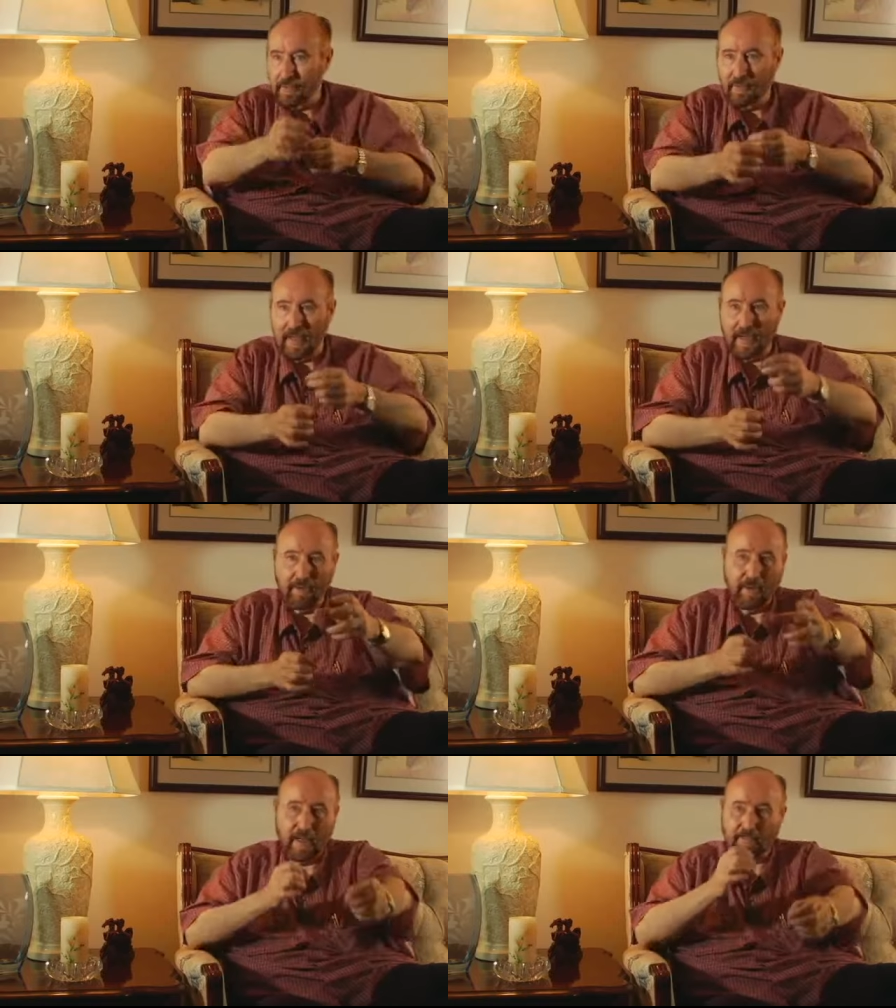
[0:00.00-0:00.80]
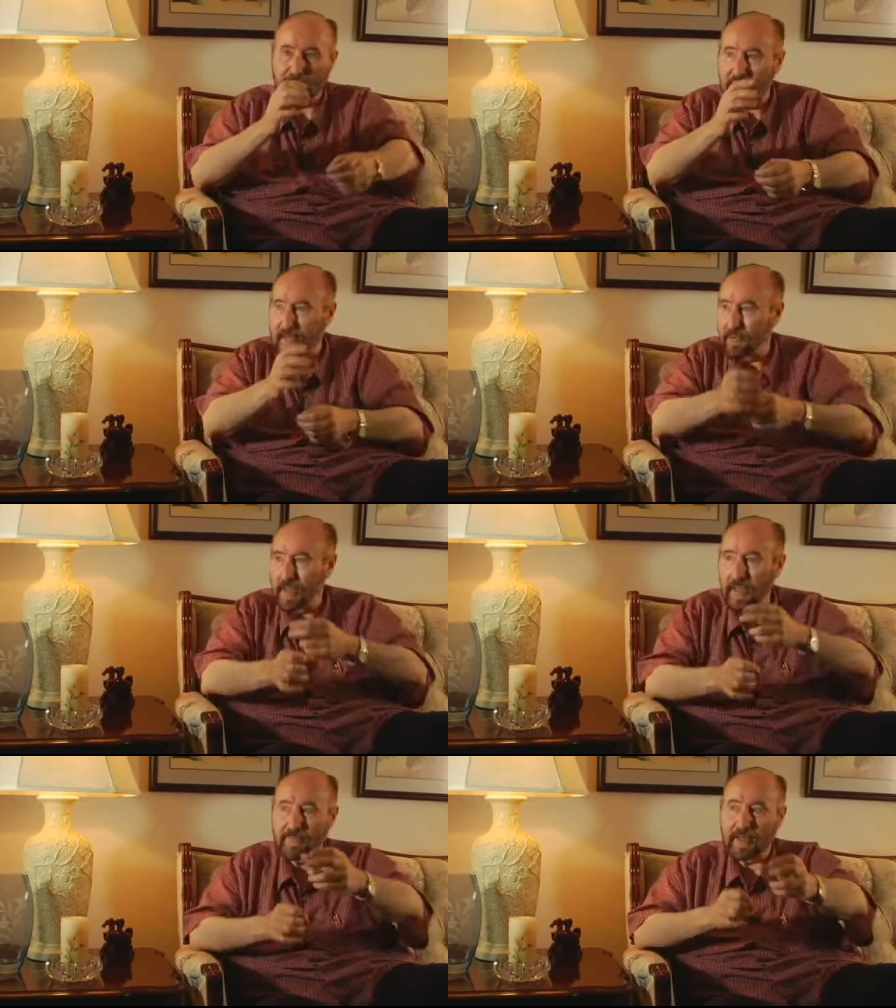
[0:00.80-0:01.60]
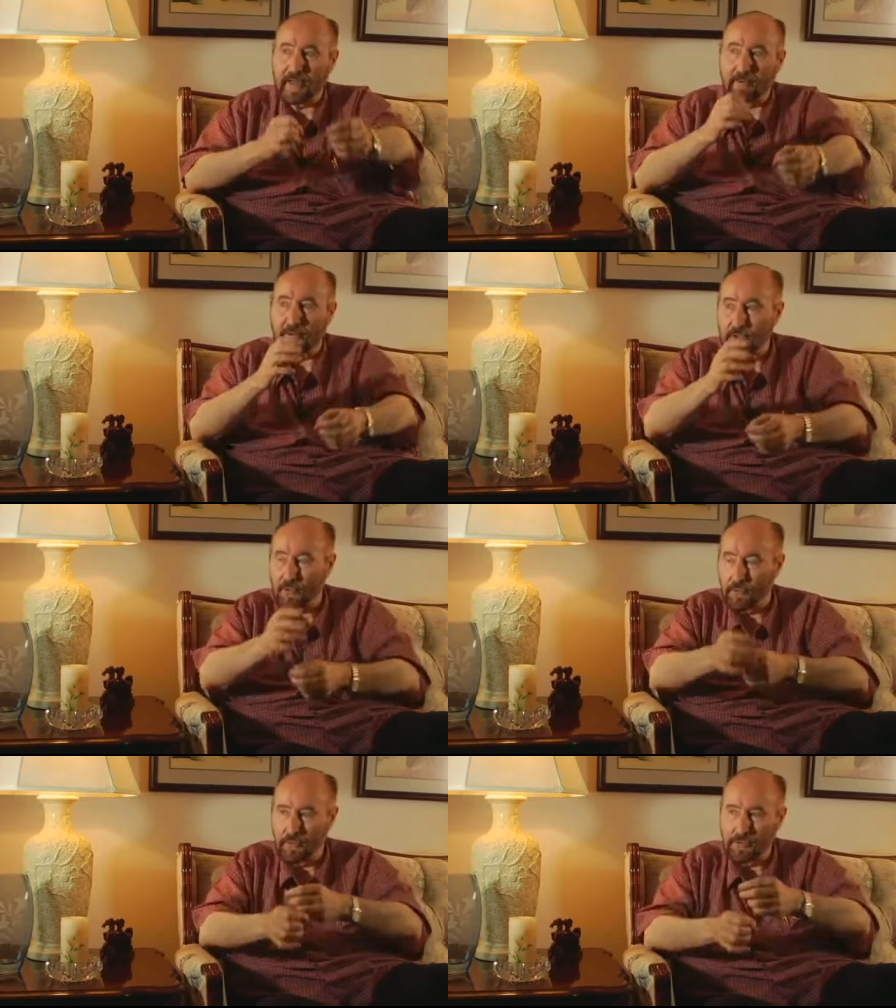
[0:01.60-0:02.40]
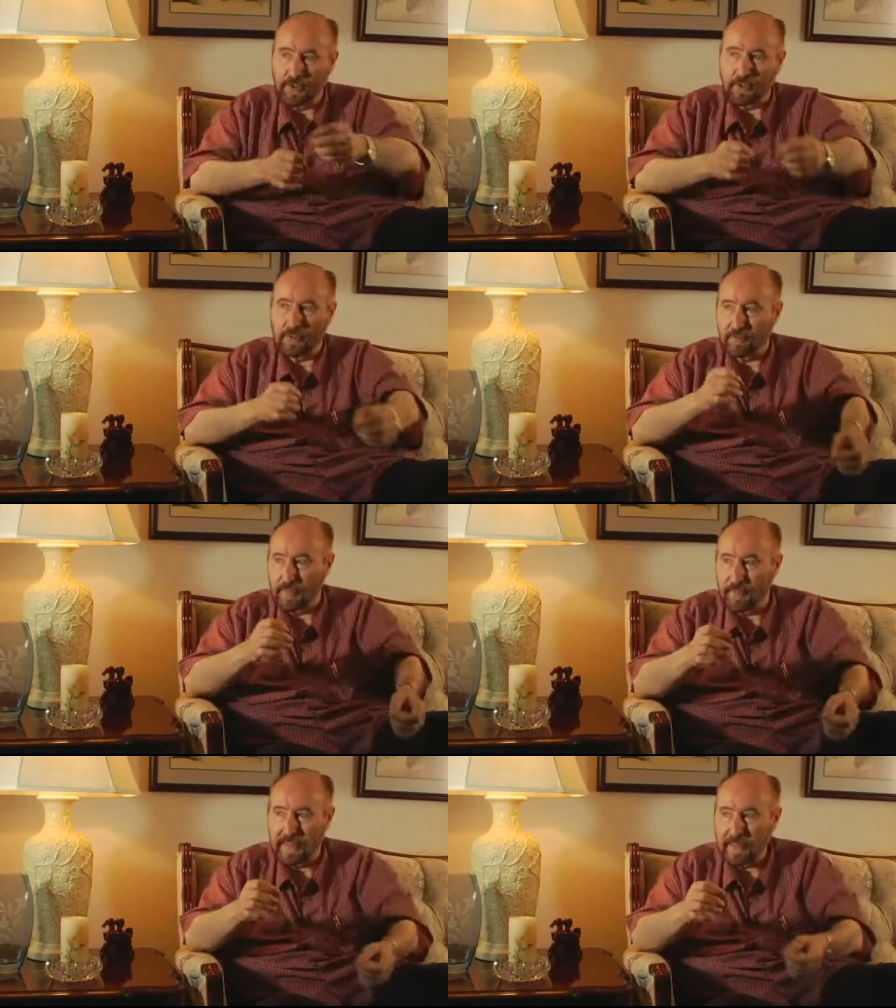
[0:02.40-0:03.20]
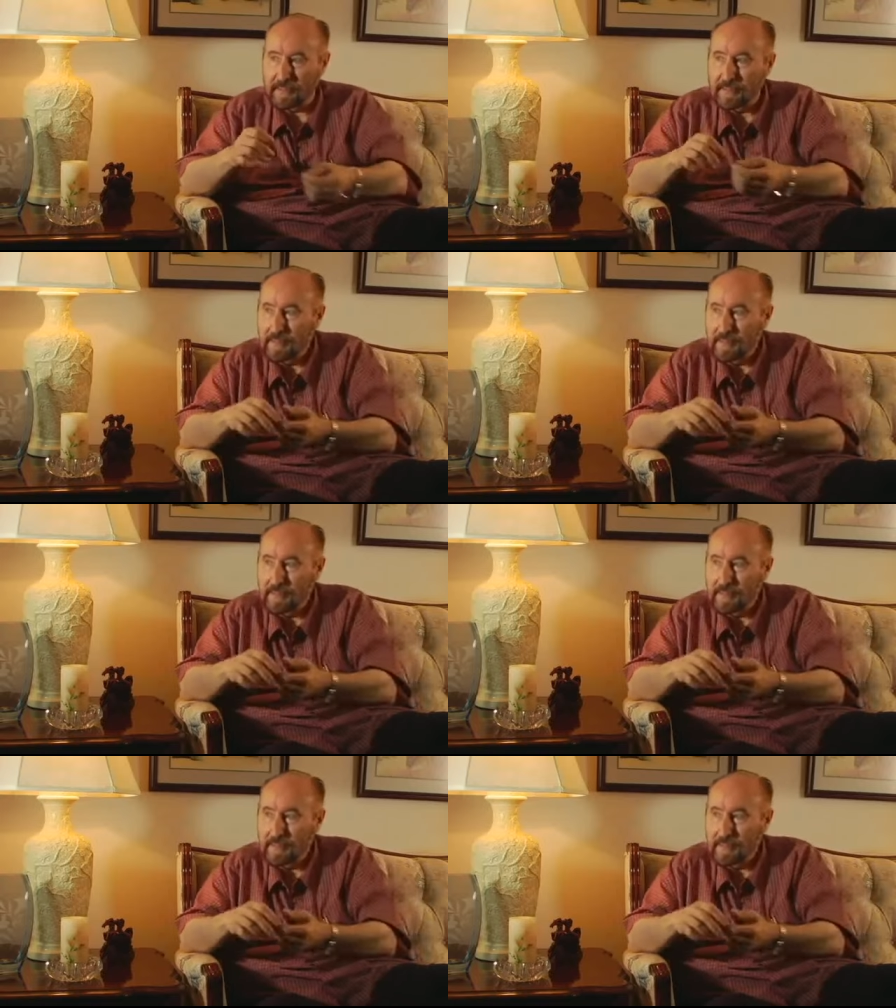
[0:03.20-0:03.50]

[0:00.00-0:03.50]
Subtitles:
hour after hour after hour at the old journals way back.